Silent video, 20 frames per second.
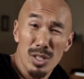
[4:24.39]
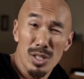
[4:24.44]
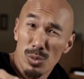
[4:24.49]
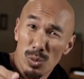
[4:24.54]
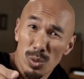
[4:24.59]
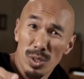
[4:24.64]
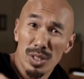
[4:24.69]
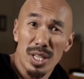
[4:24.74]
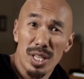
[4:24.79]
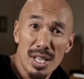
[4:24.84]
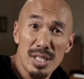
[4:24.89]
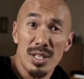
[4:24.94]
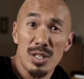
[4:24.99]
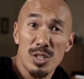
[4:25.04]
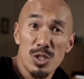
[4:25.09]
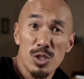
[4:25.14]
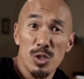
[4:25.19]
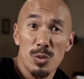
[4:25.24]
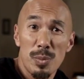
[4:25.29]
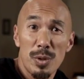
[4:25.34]
This really is a
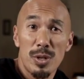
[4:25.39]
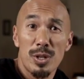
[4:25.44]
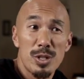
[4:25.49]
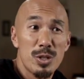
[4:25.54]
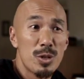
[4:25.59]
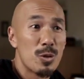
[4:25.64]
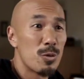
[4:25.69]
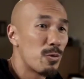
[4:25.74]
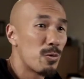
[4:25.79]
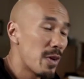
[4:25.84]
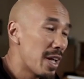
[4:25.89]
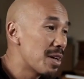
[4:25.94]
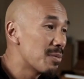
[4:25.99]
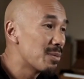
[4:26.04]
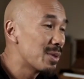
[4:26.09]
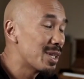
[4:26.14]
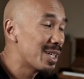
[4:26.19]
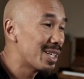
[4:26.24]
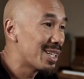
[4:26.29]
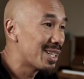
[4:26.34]
spiritual
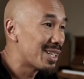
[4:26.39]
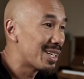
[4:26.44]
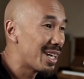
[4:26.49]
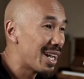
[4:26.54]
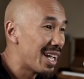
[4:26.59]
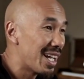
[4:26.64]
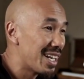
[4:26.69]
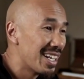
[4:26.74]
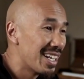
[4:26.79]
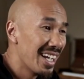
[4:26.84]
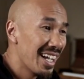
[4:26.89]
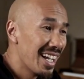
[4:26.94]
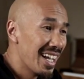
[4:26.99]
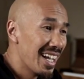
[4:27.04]
family here. And